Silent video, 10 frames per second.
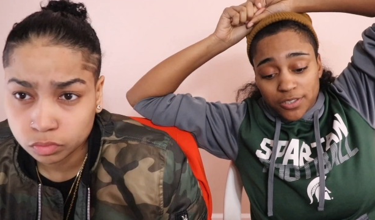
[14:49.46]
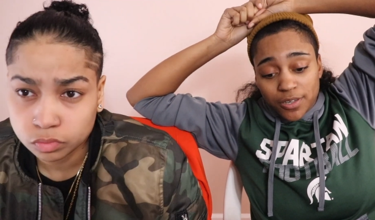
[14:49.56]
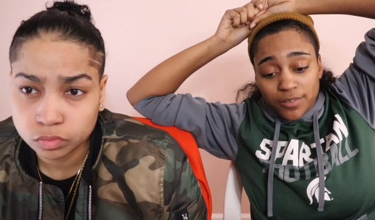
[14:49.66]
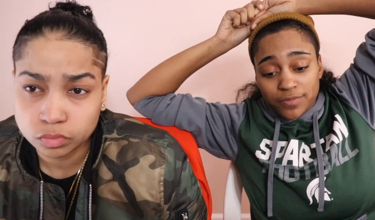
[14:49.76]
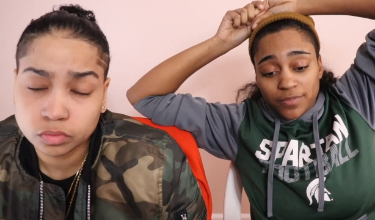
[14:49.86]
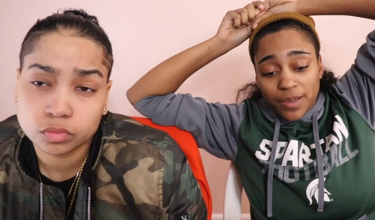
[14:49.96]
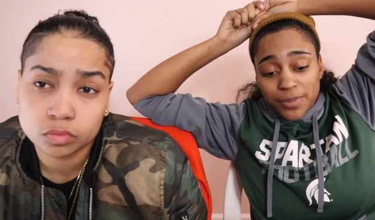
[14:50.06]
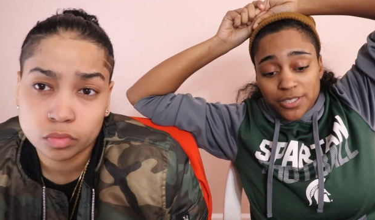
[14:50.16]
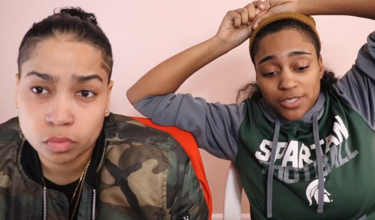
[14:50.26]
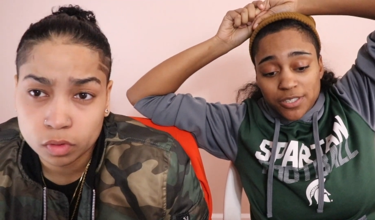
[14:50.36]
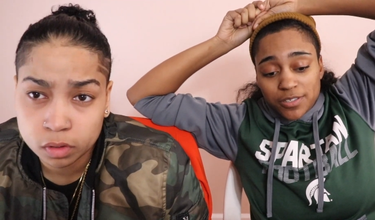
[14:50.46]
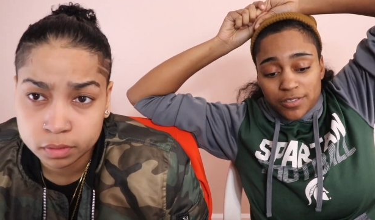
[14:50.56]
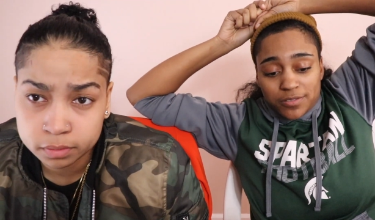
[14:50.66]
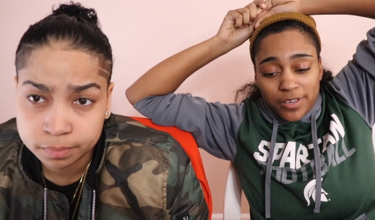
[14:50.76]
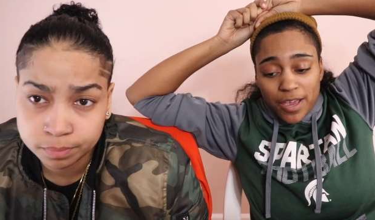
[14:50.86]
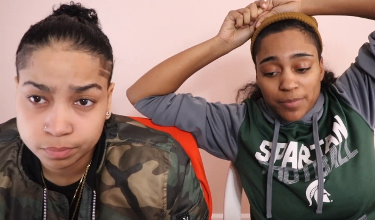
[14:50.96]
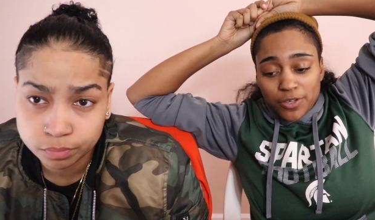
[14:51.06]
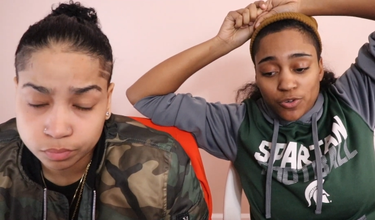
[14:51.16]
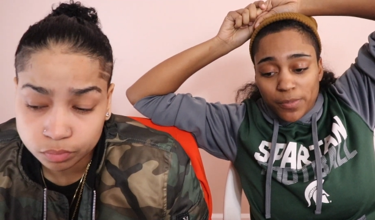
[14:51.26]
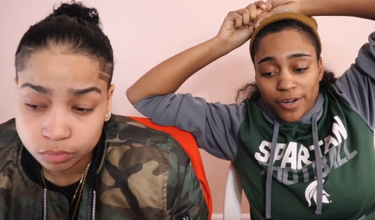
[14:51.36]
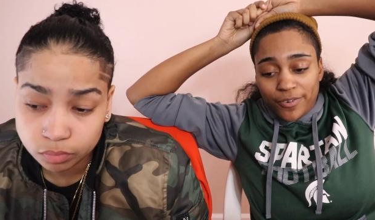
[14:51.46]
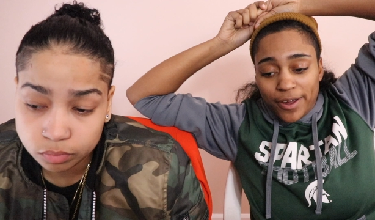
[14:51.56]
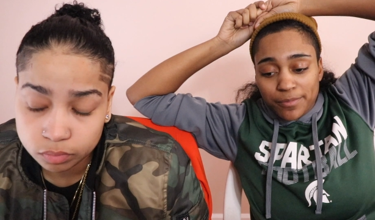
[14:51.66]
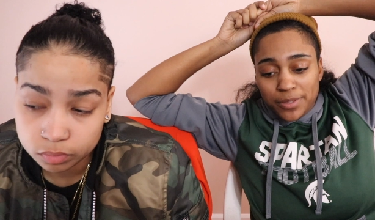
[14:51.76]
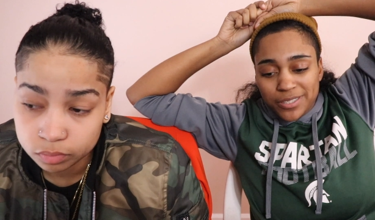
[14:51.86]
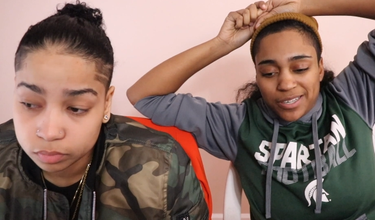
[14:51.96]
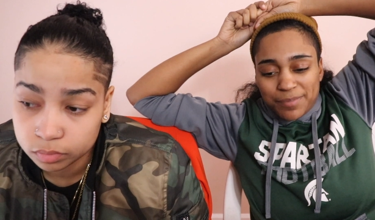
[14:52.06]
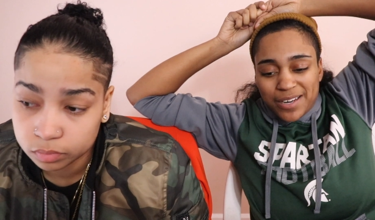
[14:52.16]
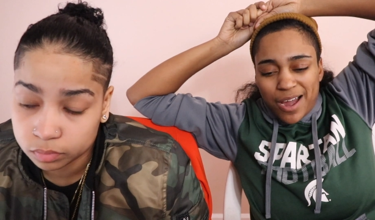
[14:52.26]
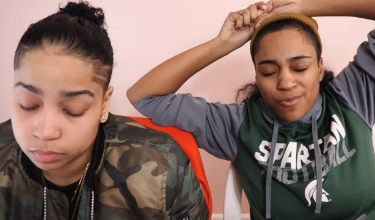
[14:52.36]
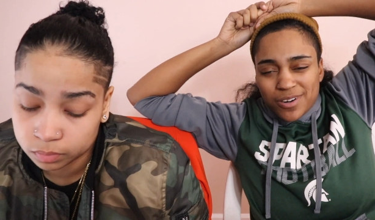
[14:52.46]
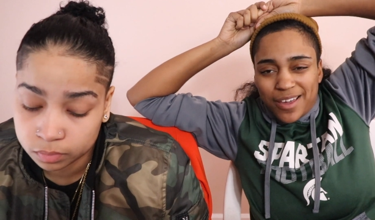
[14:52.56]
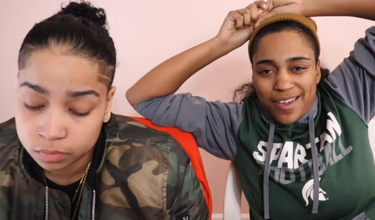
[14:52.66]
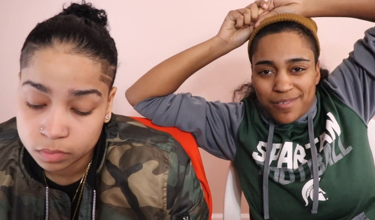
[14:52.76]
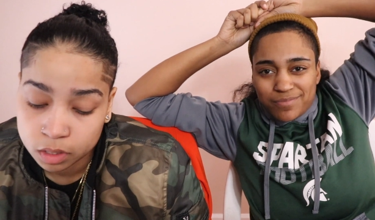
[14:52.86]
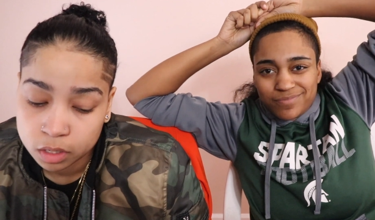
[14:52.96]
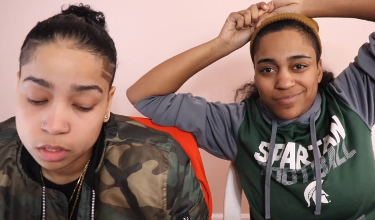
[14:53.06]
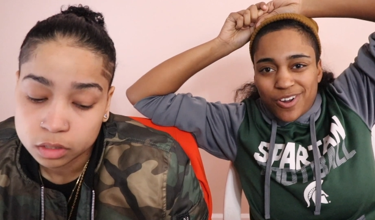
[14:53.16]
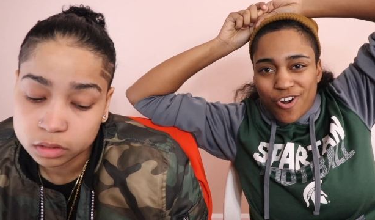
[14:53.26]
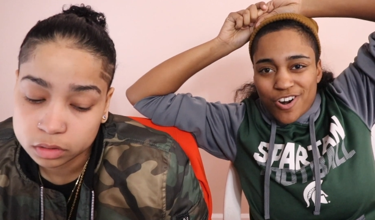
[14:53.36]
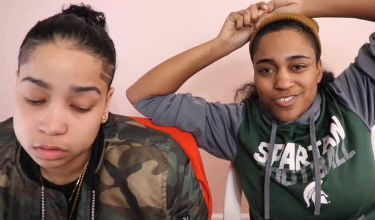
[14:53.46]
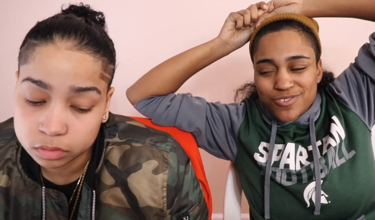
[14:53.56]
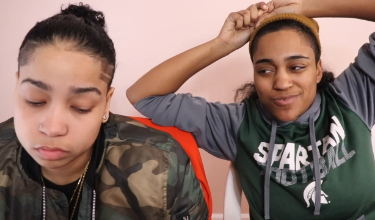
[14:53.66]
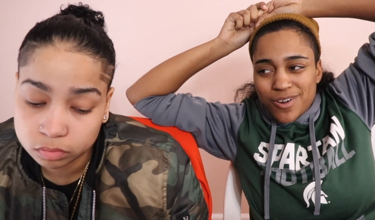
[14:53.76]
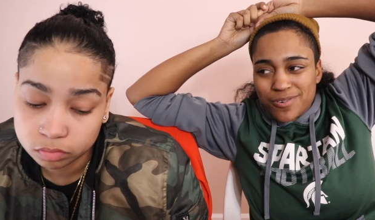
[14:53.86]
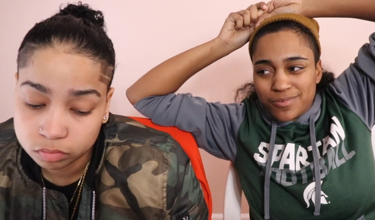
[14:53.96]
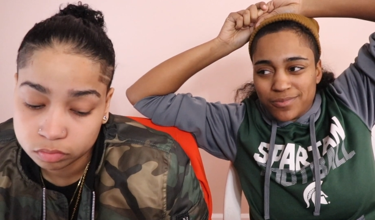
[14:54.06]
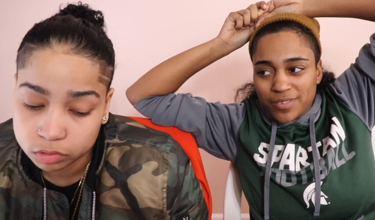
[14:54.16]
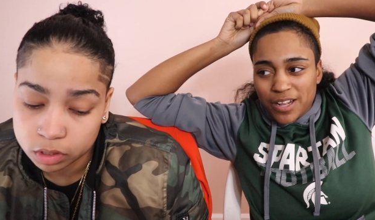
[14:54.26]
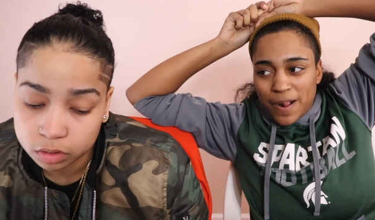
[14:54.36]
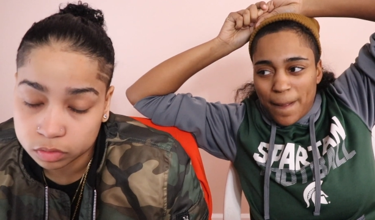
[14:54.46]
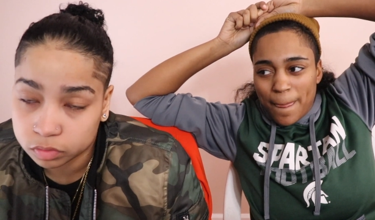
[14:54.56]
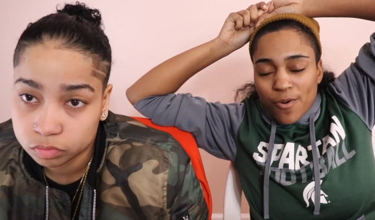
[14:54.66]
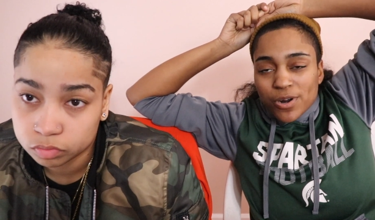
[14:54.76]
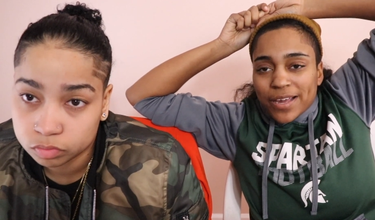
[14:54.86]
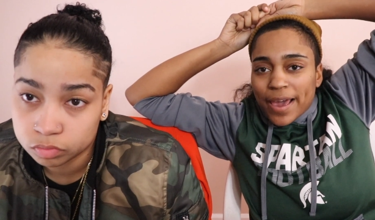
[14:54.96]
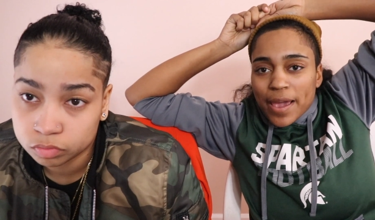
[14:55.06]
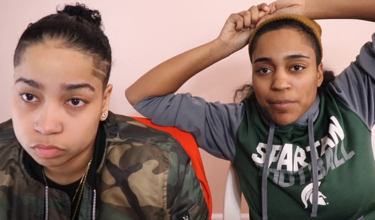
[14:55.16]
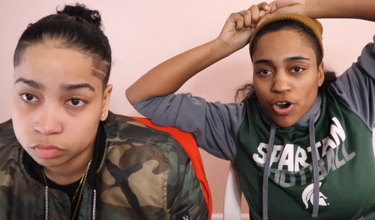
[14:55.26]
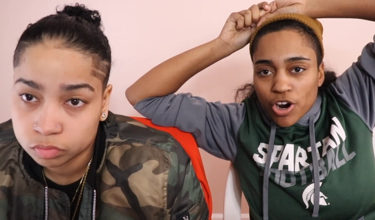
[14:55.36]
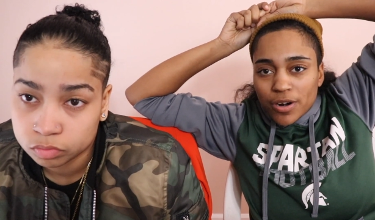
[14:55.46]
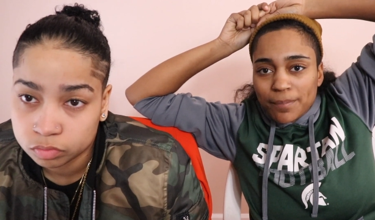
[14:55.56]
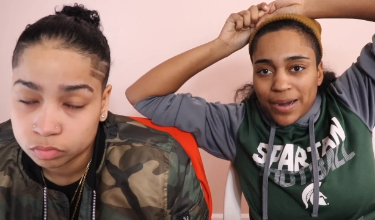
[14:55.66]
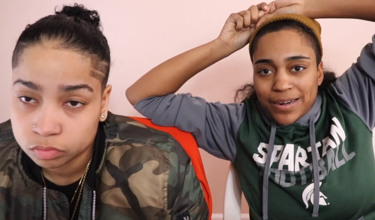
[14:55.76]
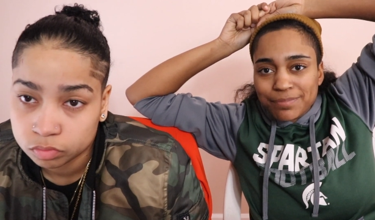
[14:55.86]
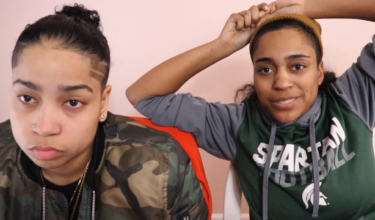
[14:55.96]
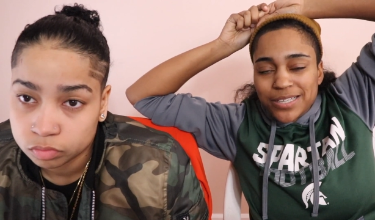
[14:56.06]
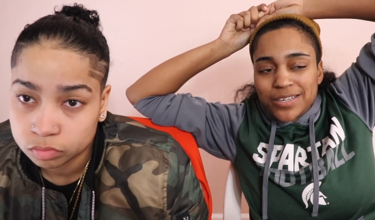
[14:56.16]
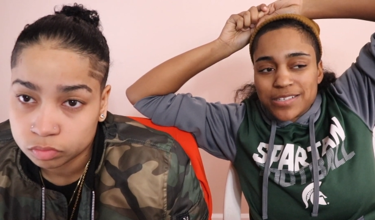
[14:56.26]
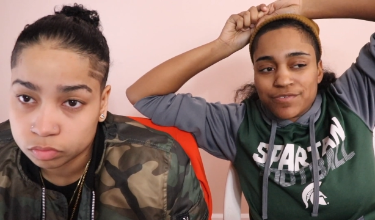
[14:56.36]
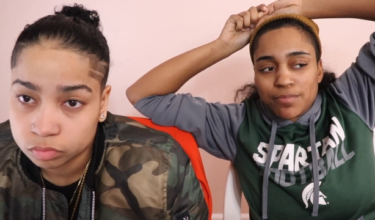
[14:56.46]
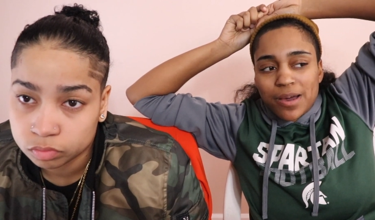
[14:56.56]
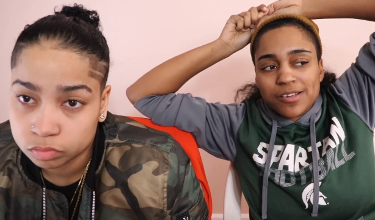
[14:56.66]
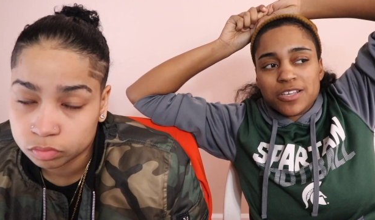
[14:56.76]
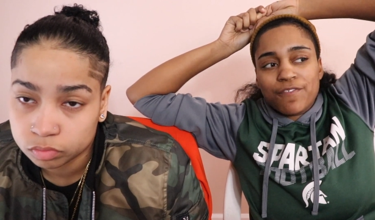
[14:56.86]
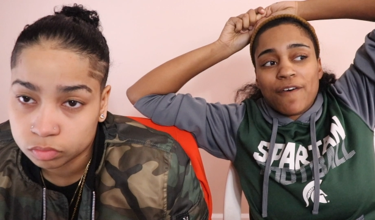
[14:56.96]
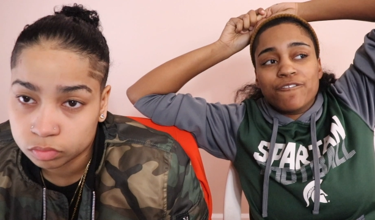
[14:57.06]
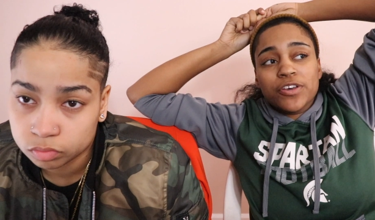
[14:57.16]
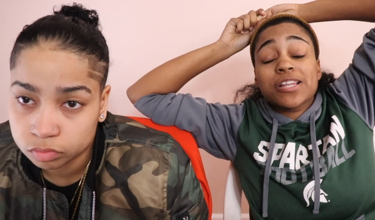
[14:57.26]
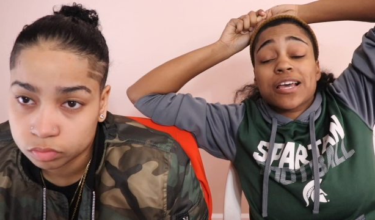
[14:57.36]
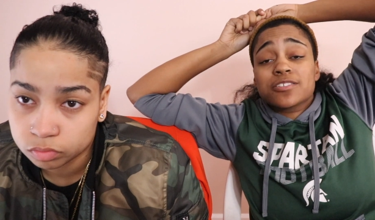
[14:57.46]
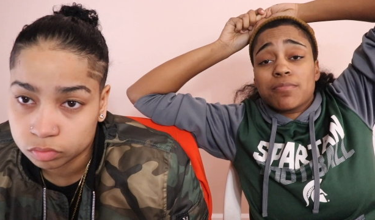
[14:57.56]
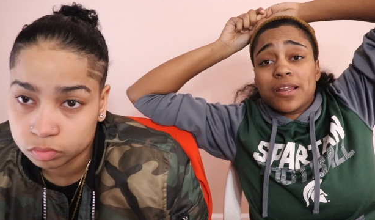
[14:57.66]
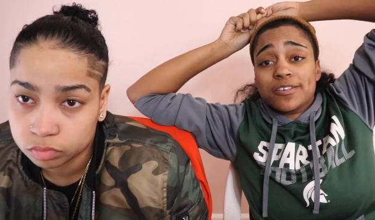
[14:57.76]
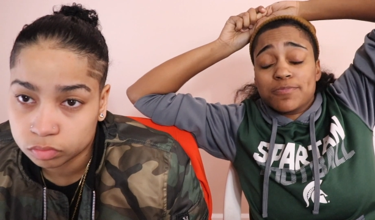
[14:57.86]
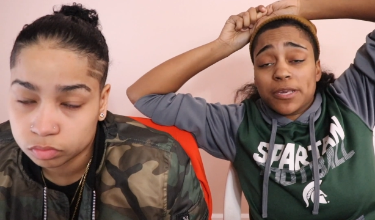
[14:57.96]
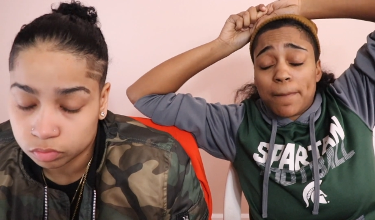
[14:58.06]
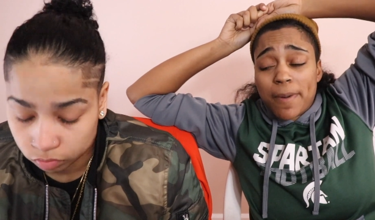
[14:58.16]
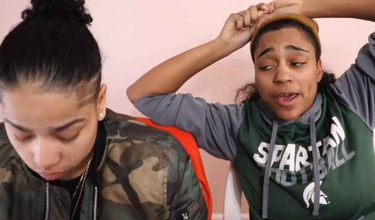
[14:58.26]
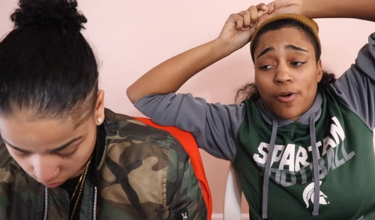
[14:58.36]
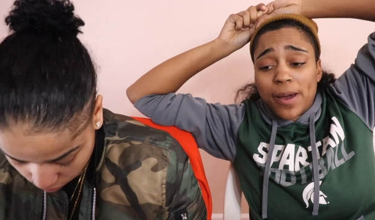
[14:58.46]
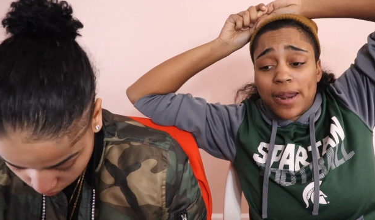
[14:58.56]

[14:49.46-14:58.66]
Speaker 1: So, I mean, she could have came a little better at it, but I mean, I would have came hard too though. No. I would have came hard about it because if somebody's, if I feel like somebody is speaking bad on